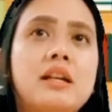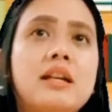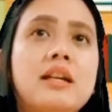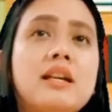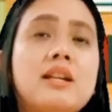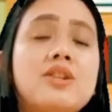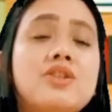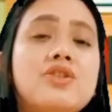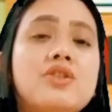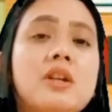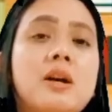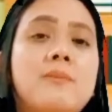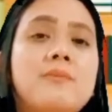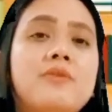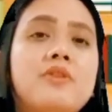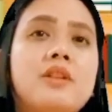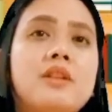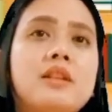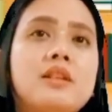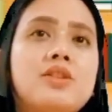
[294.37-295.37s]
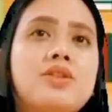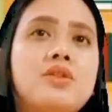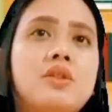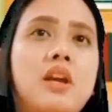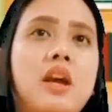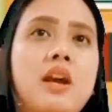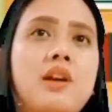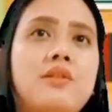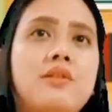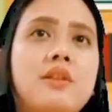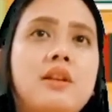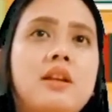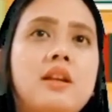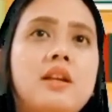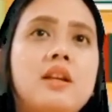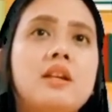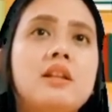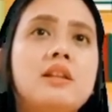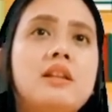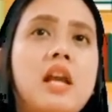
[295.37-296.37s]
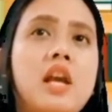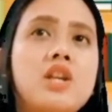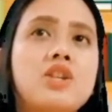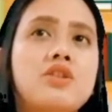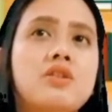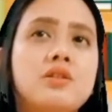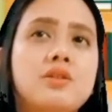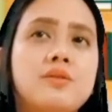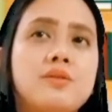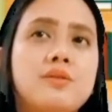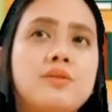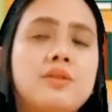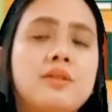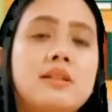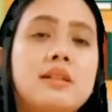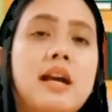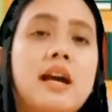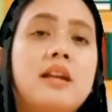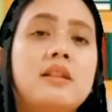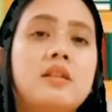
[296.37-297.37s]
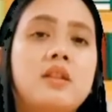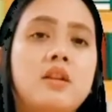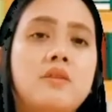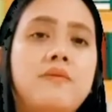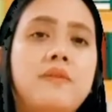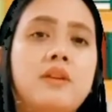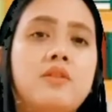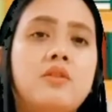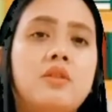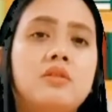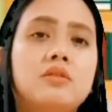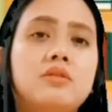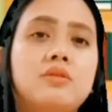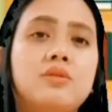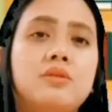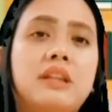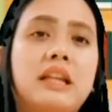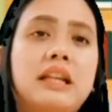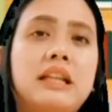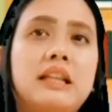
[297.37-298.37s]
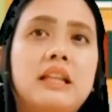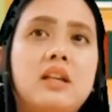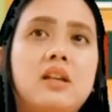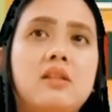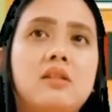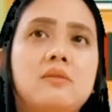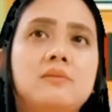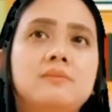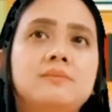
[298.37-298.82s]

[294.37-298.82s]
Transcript: it is something scary, dangerous, and difficult to treat it.